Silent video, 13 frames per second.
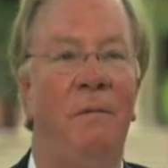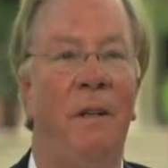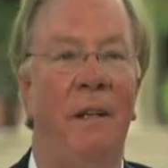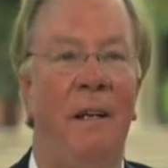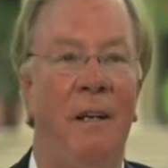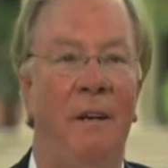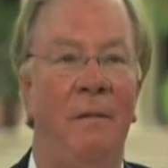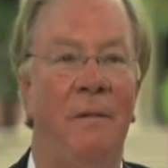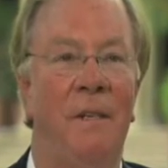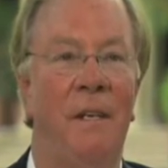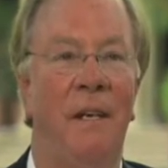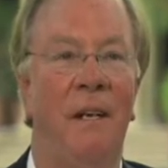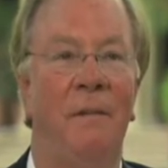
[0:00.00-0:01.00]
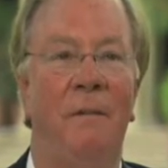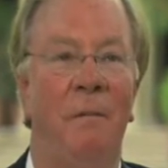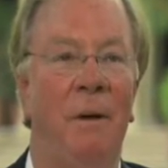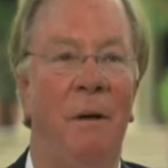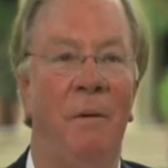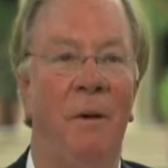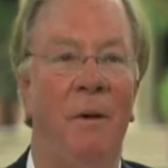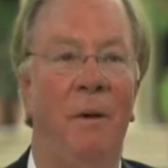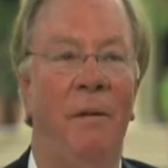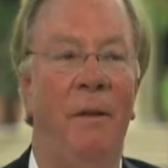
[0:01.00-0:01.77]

for the hell of seeing if there might be oil.